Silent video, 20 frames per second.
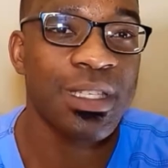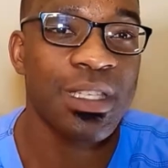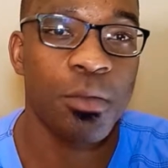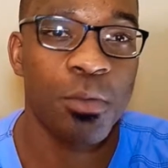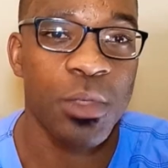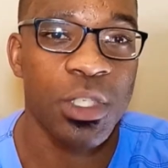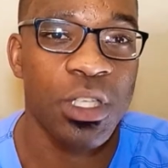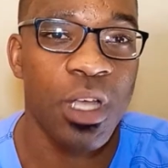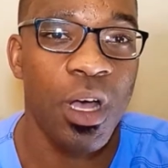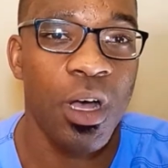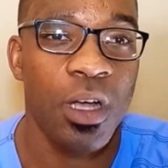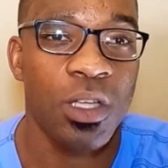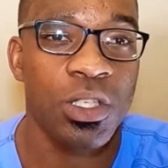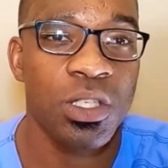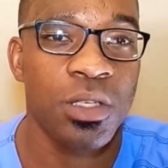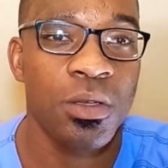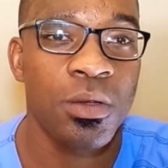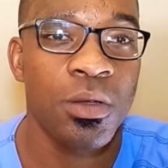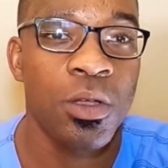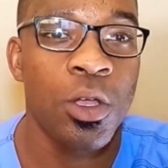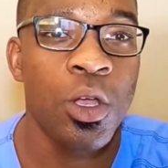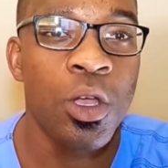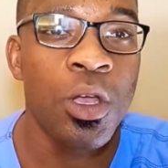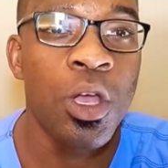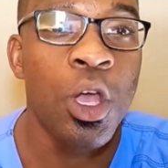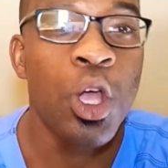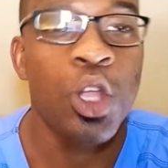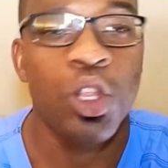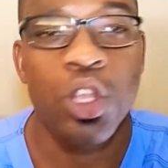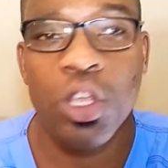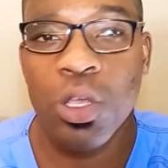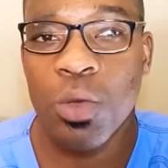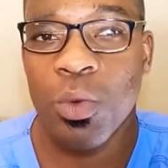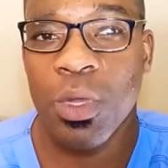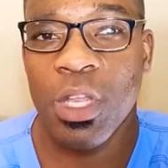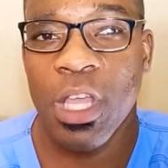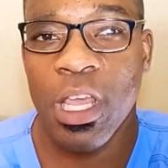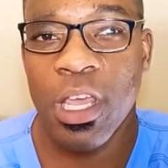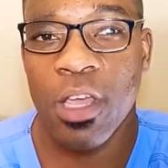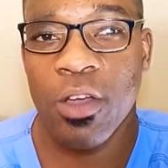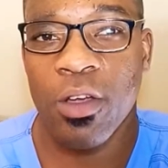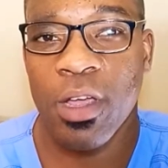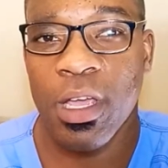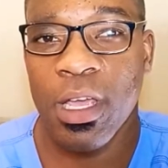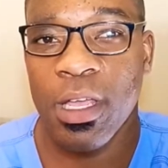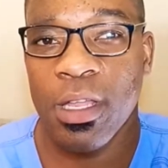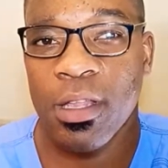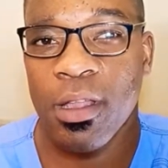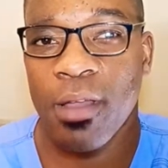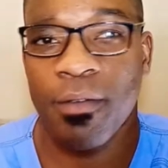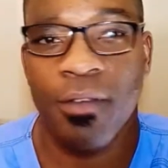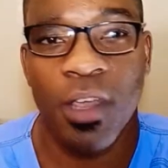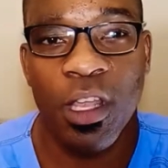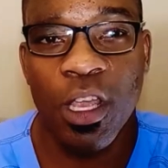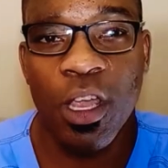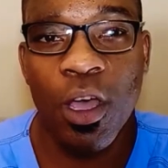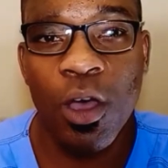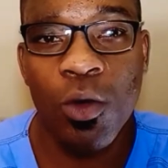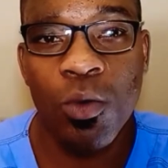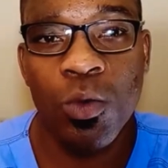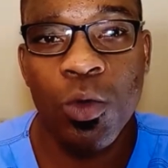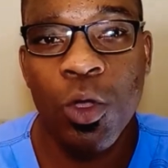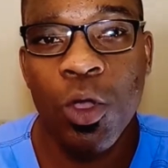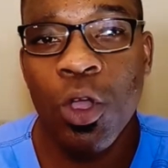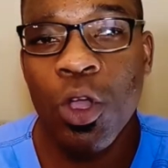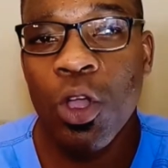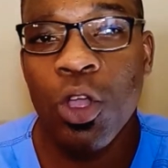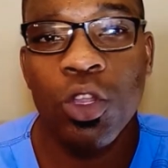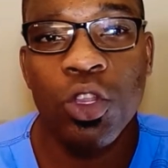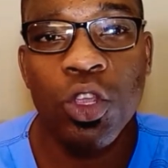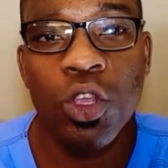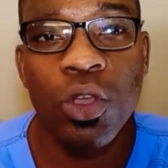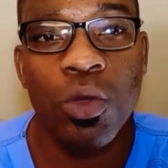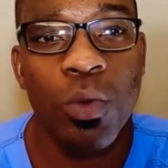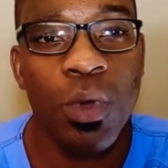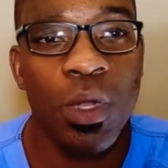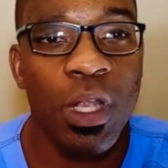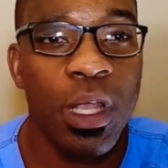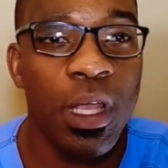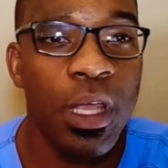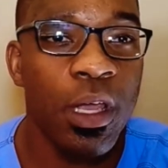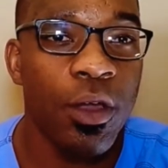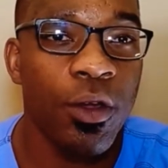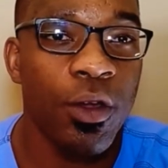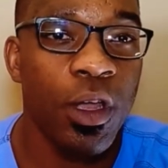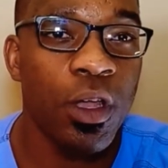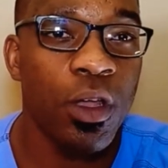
massage? Do you want to hear it in the video? Do you want to hear it